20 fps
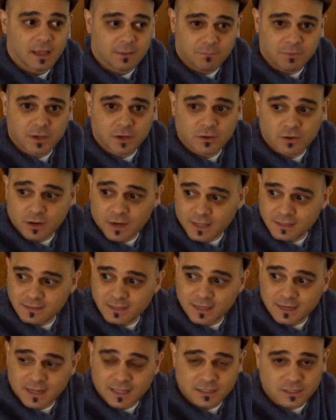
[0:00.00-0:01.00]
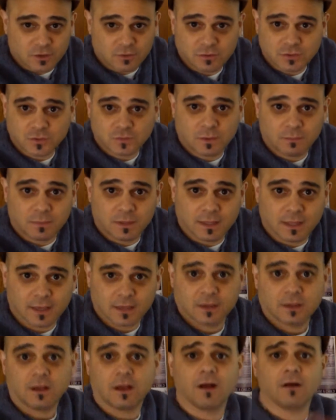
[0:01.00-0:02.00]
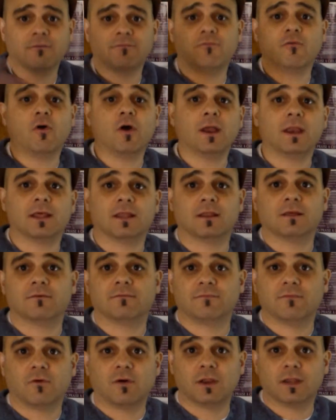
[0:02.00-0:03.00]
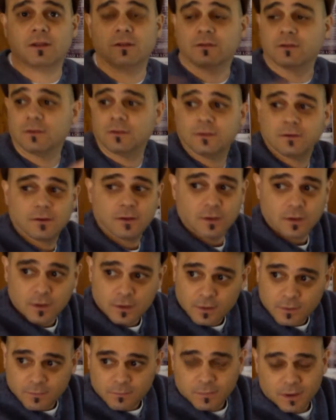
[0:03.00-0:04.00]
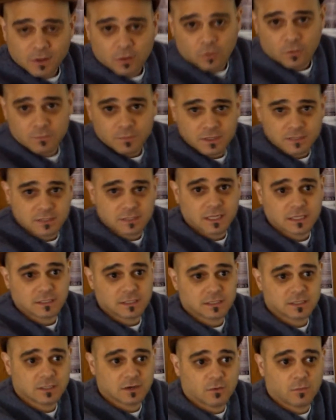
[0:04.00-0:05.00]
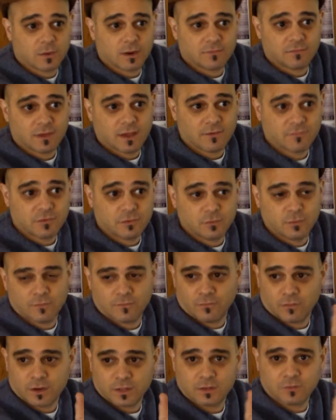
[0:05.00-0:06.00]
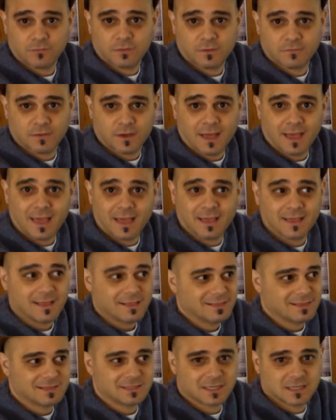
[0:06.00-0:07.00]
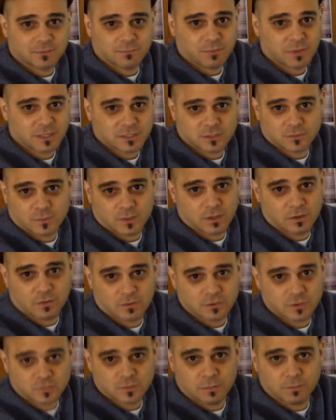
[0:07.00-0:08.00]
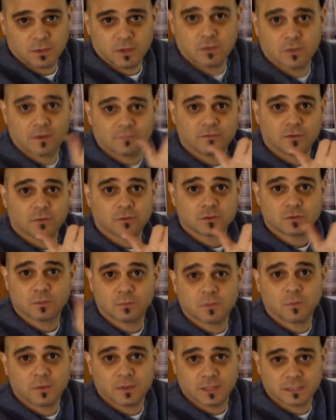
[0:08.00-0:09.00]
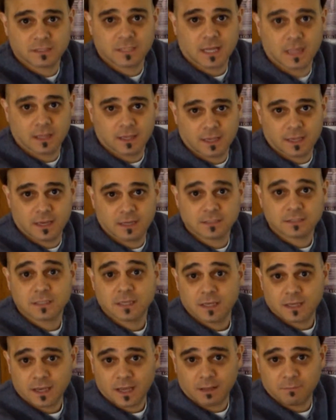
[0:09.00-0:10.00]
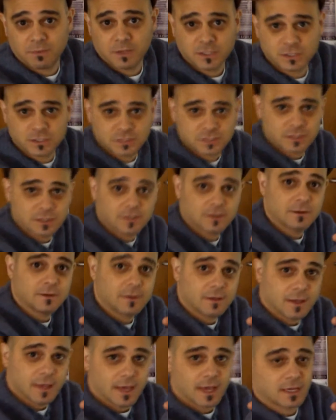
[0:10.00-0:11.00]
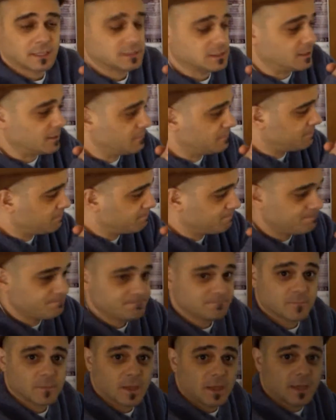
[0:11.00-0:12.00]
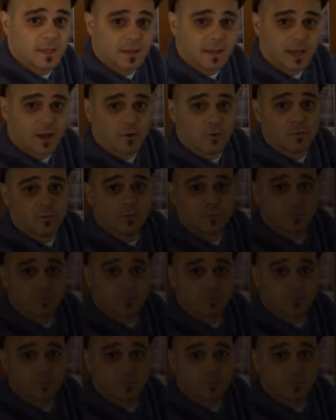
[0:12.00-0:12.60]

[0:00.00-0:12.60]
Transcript: It'd be a good idea not to go swimming there. Avoid it. Avoid it by all means necessary. Whatever you have to, avoid the river. Hey, there's other places where you can go swimming. You don't have to go swimming with this alligators. Gabish? Excellent. Now,